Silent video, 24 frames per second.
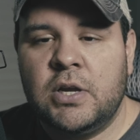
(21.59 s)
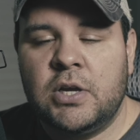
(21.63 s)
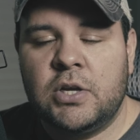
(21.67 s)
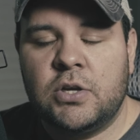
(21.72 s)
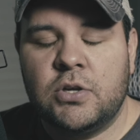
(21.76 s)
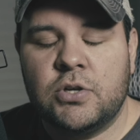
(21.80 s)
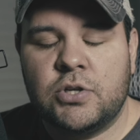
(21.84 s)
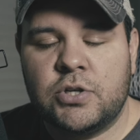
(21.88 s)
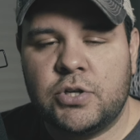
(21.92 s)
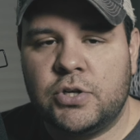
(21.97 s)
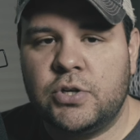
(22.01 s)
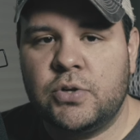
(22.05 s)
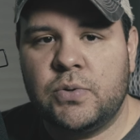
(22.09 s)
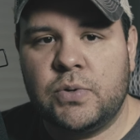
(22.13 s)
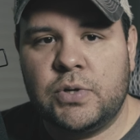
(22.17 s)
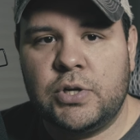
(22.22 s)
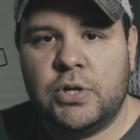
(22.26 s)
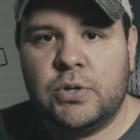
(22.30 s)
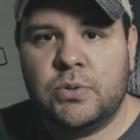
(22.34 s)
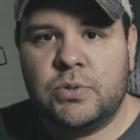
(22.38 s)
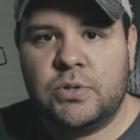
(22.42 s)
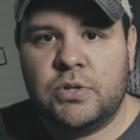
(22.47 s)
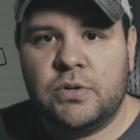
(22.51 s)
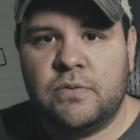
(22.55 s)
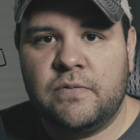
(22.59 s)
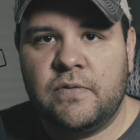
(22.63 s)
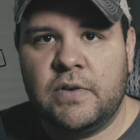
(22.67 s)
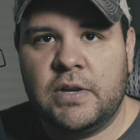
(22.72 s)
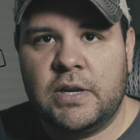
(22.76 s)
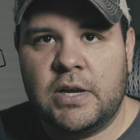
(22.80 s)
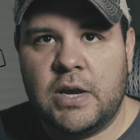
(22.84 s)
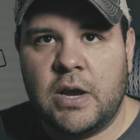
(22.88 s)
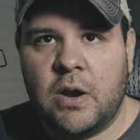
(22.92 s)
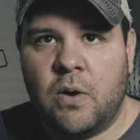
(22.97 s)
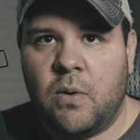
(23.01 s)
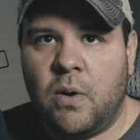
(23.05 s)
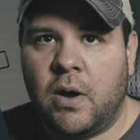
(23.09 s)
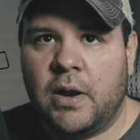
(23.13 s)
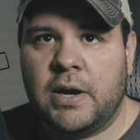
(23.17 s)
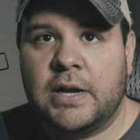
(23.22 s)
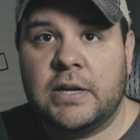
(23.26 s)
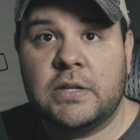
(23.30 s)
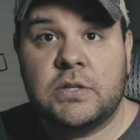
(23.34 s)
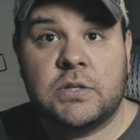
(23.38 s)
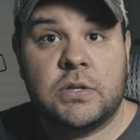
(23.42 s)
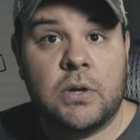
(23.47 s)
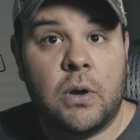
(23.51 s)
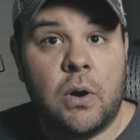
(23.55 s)
You should do a YouTube video on
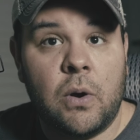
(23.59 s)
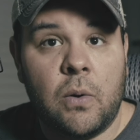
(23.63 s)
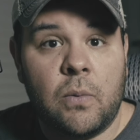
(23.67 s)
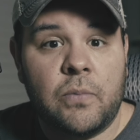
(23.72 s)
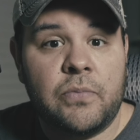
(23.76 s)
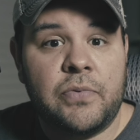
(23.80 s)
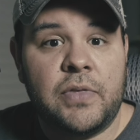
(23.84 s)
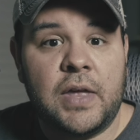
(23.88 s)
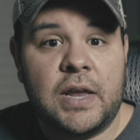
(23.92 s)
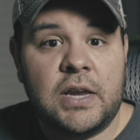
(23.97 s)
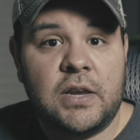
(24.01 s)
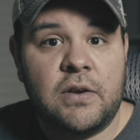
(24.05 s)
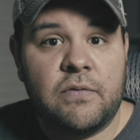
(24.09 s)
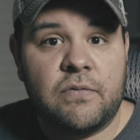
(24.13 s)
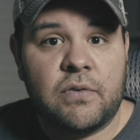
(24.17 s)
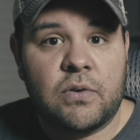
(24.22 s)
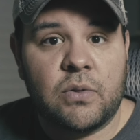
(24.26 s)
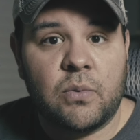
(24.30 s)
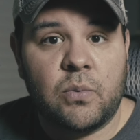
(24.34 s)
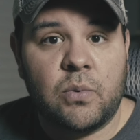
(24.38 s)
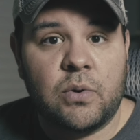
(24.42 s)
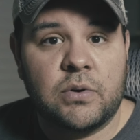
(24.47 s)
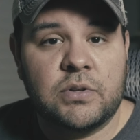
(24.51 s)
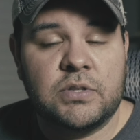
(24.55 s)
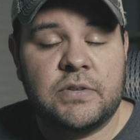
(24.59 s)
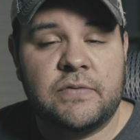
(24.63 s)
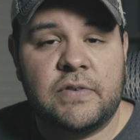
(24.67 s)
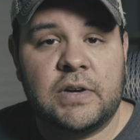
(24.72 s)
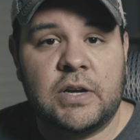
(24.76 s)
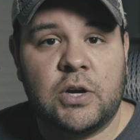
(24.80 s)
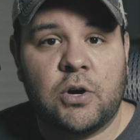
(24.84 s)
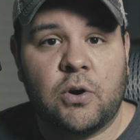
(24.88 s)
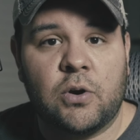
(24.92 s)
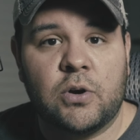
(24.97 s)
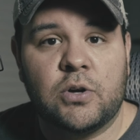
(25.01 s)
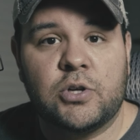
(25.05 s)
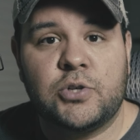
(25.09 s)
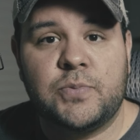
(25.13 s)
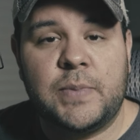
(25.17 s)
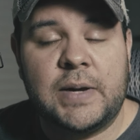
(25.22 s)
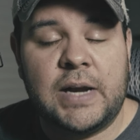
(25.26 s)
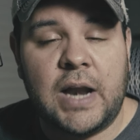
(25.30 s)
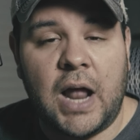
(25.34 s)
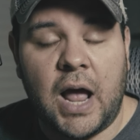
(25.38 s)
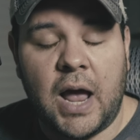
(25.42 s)
it." So thank you for the words of encouragement.